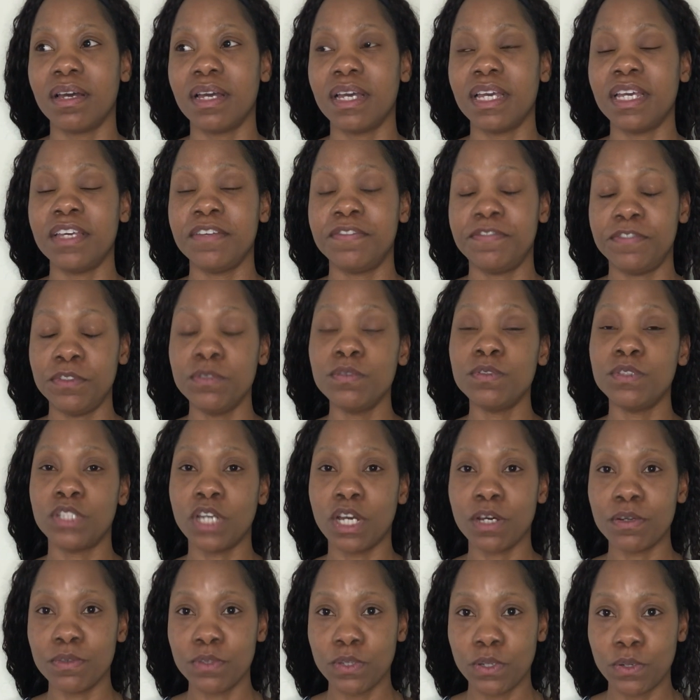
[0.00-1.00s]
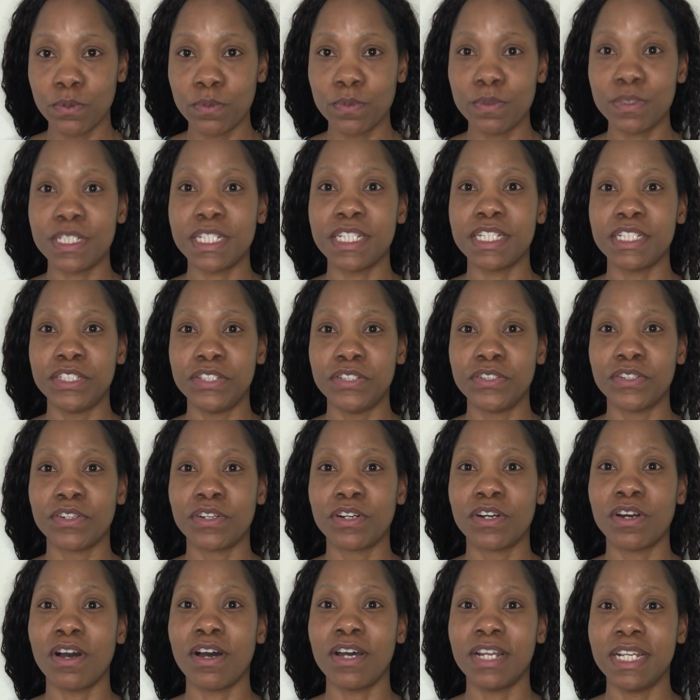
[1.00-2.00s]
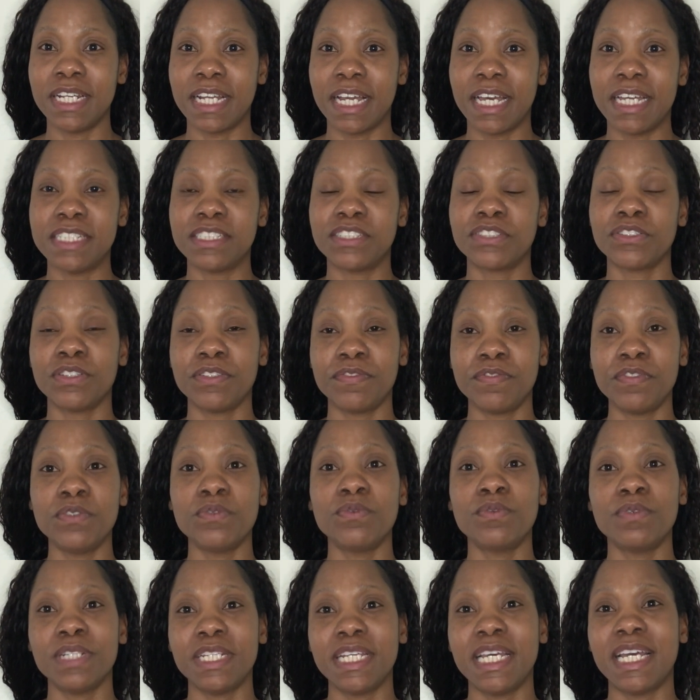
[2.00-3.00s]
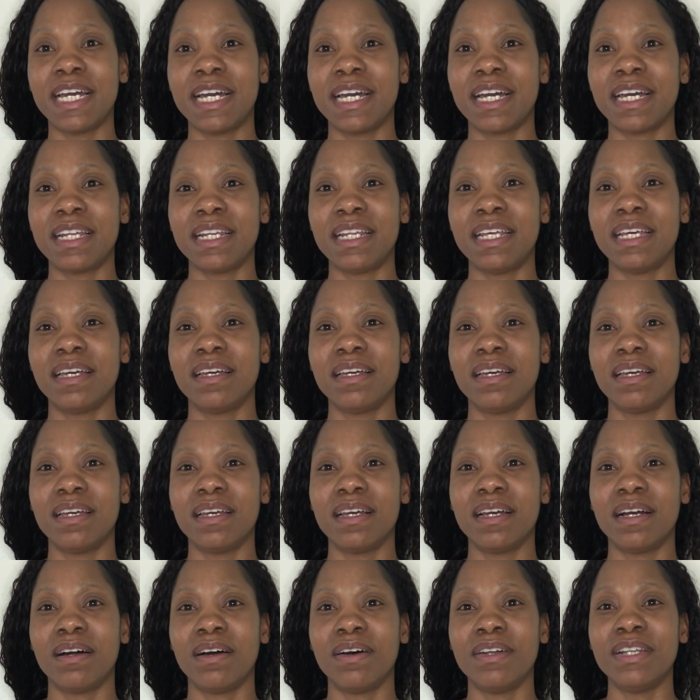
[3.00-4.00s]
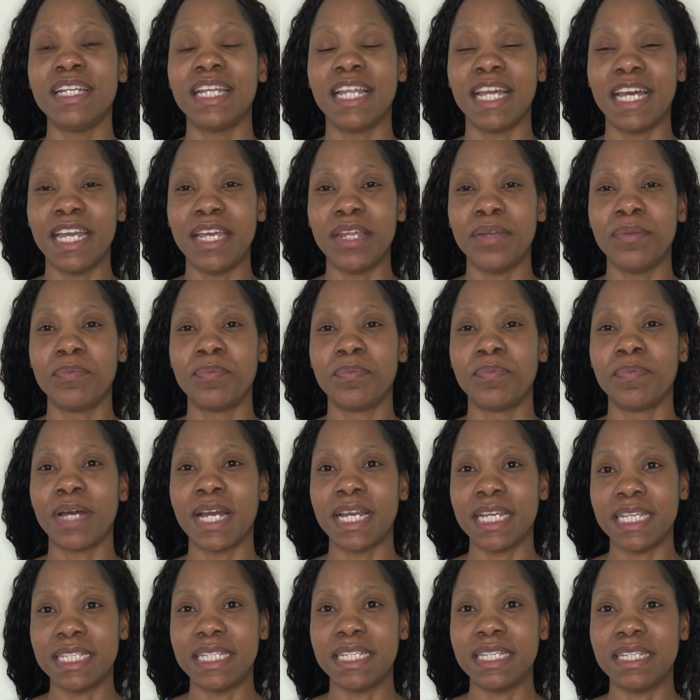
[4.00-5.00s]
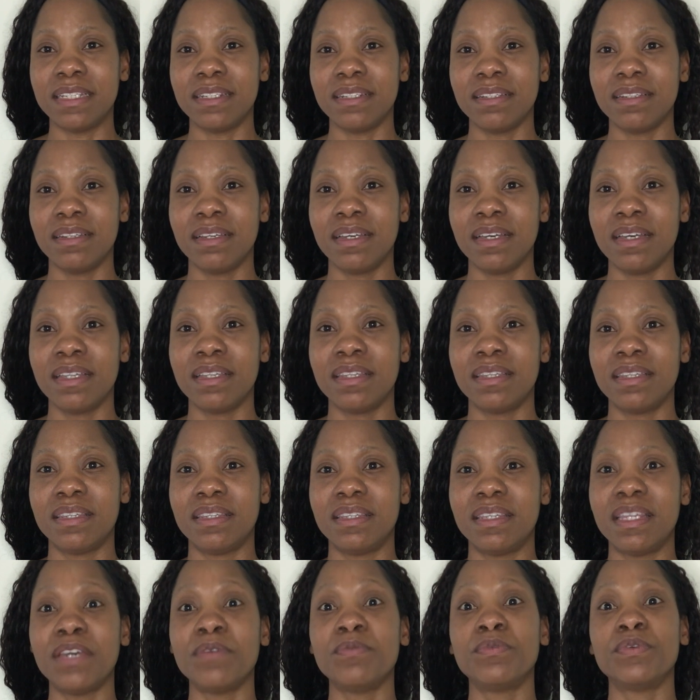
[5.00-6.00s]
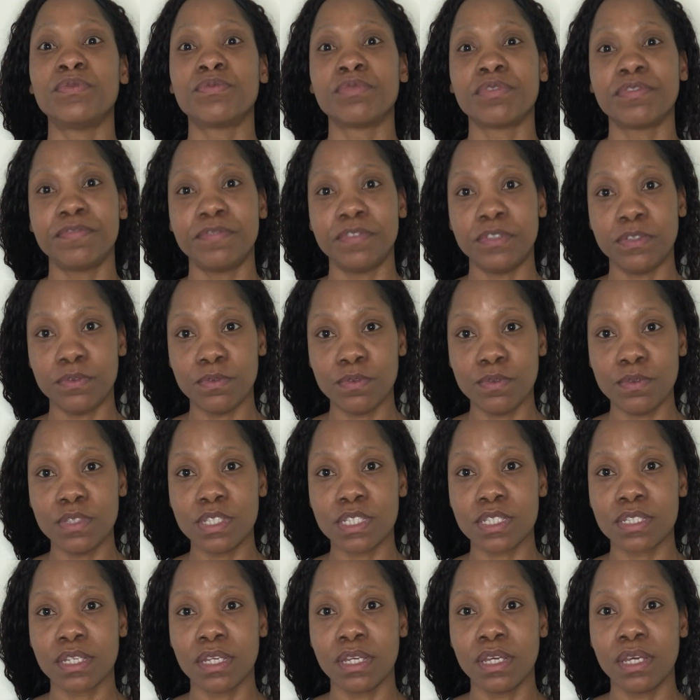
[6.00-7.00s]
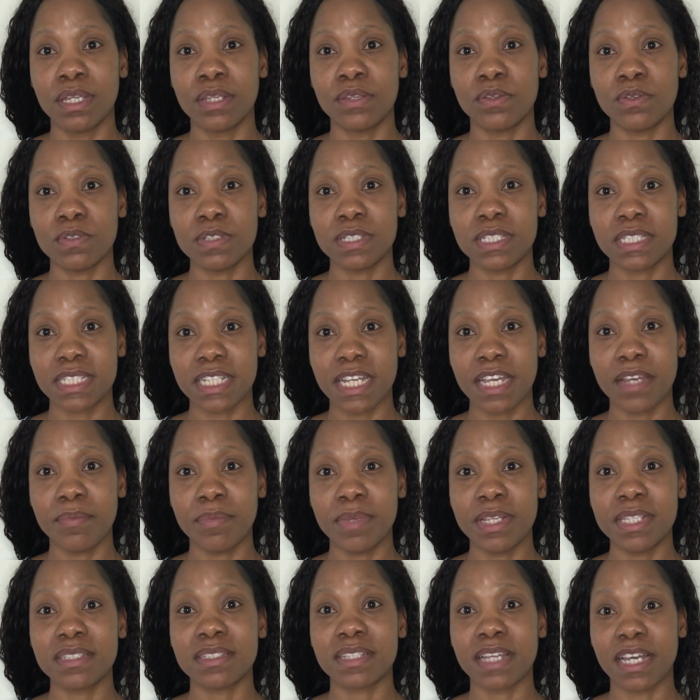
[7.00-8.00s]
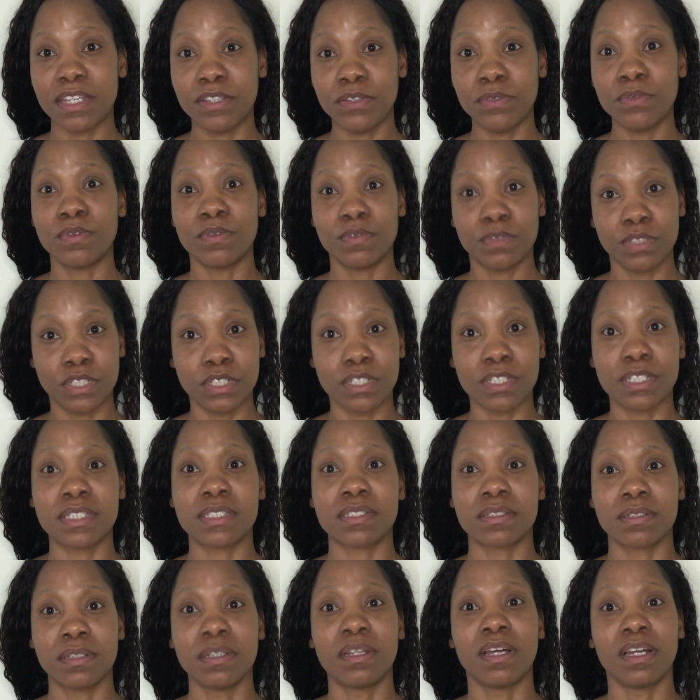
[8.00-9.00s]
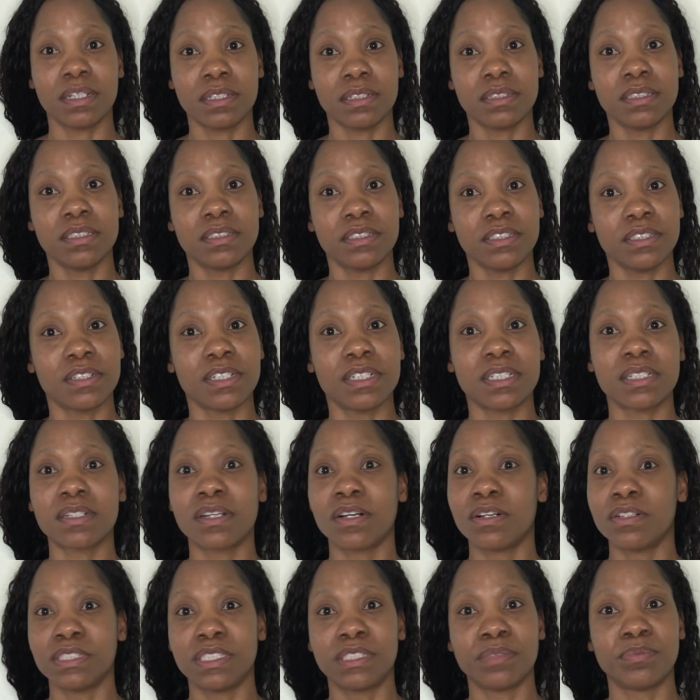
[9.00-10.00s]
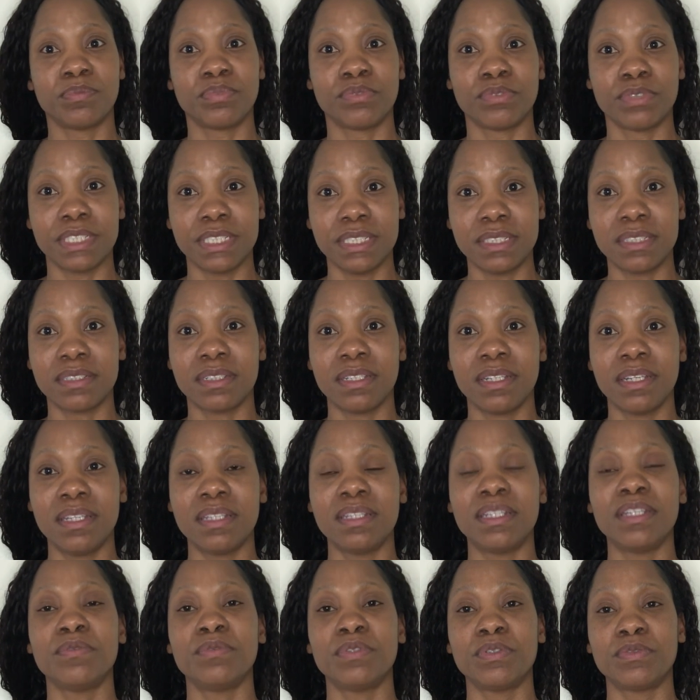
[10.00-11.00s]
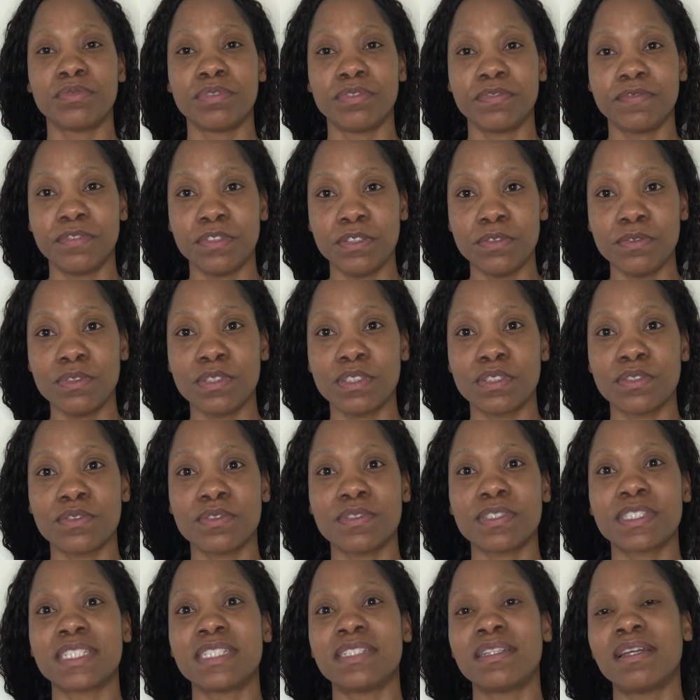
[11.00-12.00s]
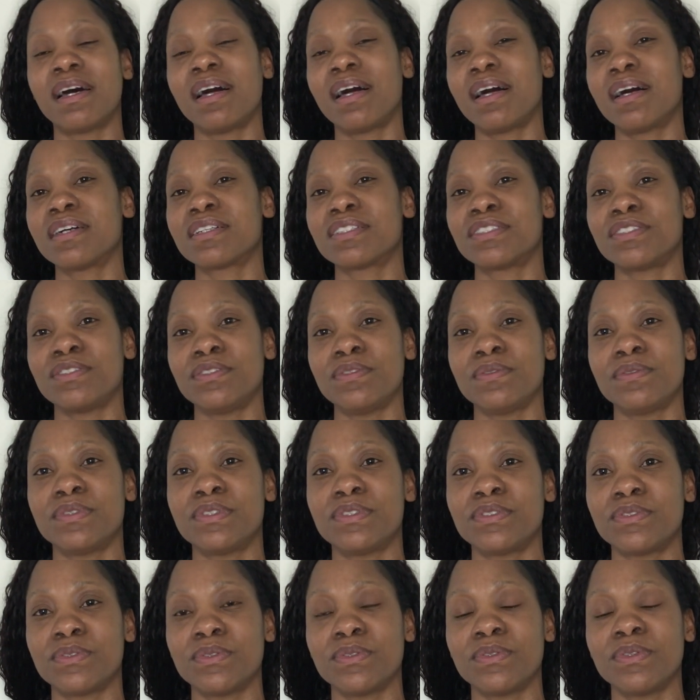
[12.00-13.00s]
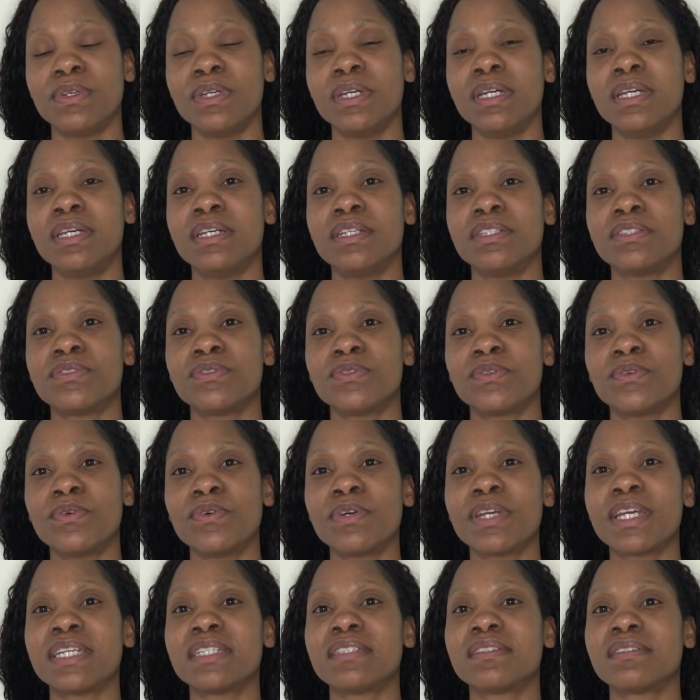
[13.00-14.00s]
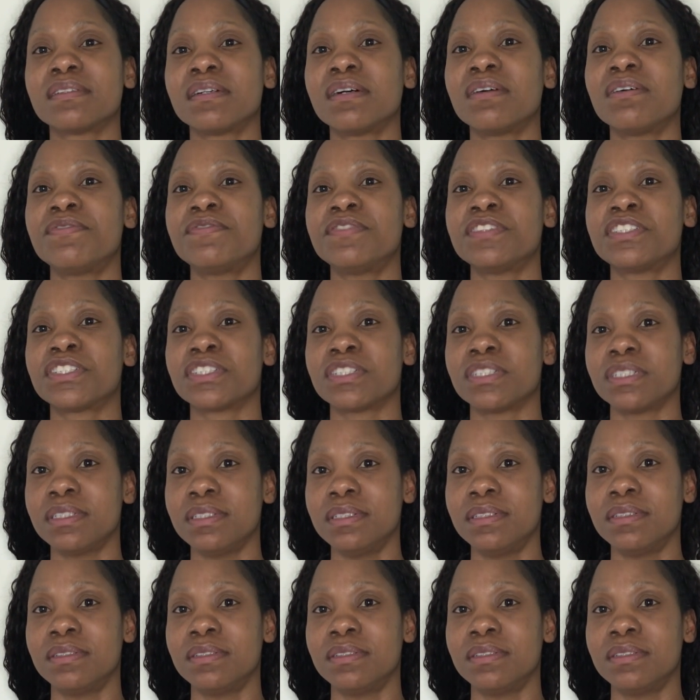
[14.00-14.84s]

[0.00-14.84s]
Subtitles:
if you downloaded your online, so if you only had online banking, they would refuse those statements that you could just log onto your account and print. They would refuse those and ask you to go get an official